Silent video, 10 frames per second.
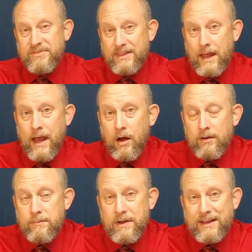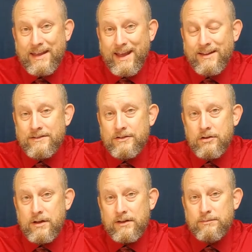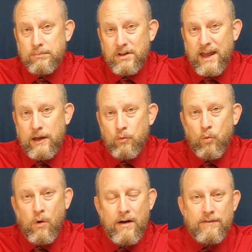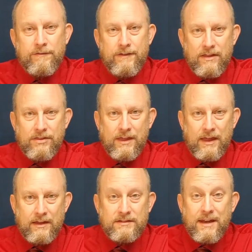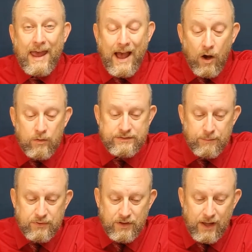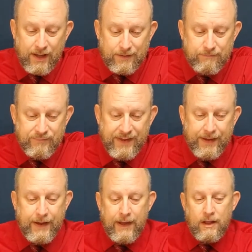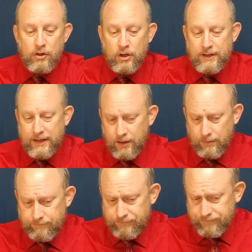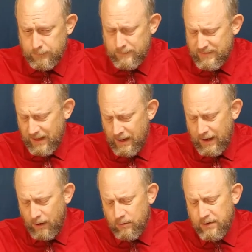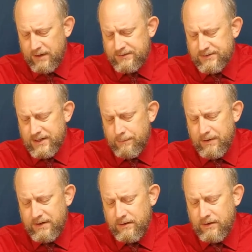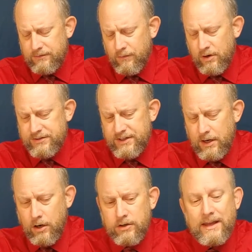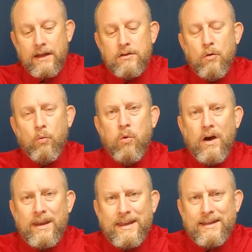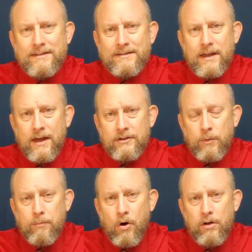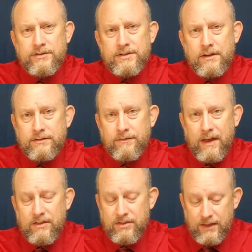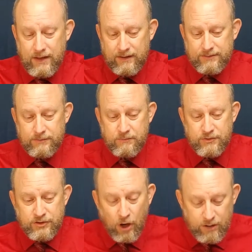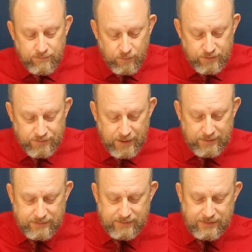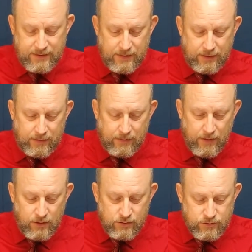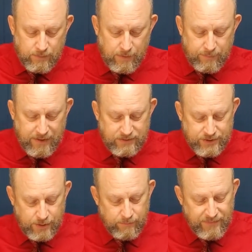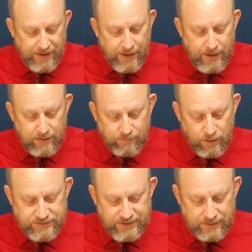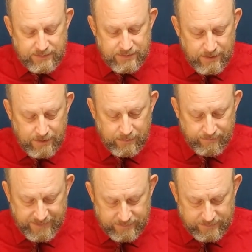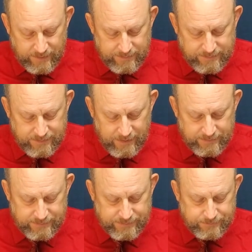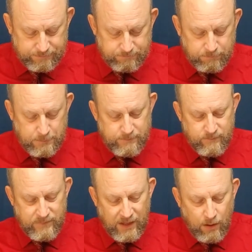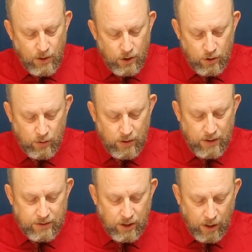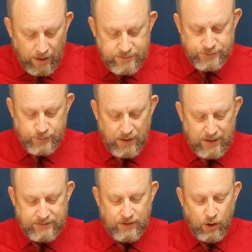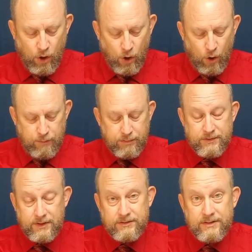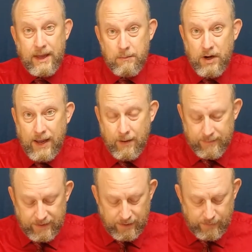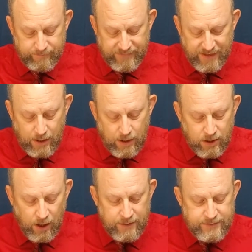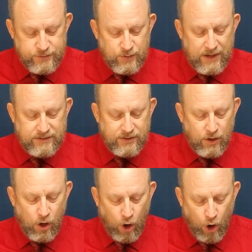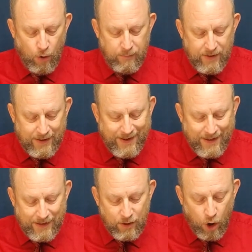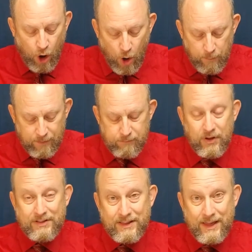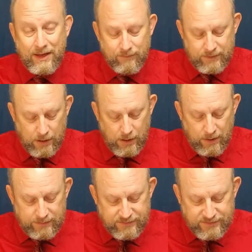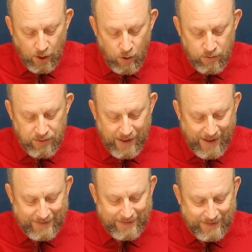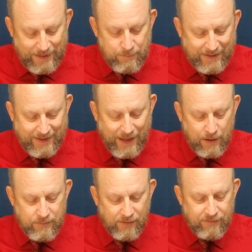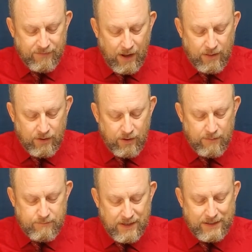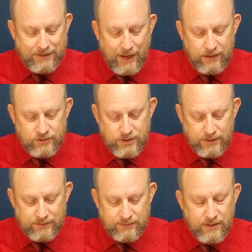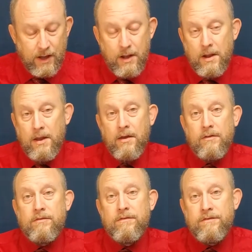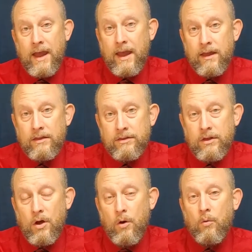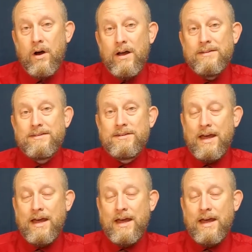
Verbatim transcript: Now he begins to explain what faith is and how it's applied. Look here. Uh, I'm going to skip into this verse here and get what he says, what Paul says faith is. Start in verse 18. Turn my page here. In verse 18, he says this. Who, contrary to hope, this is Abraham again, contrary to hope, in hope believed, so that he became the father of many nations. Faith was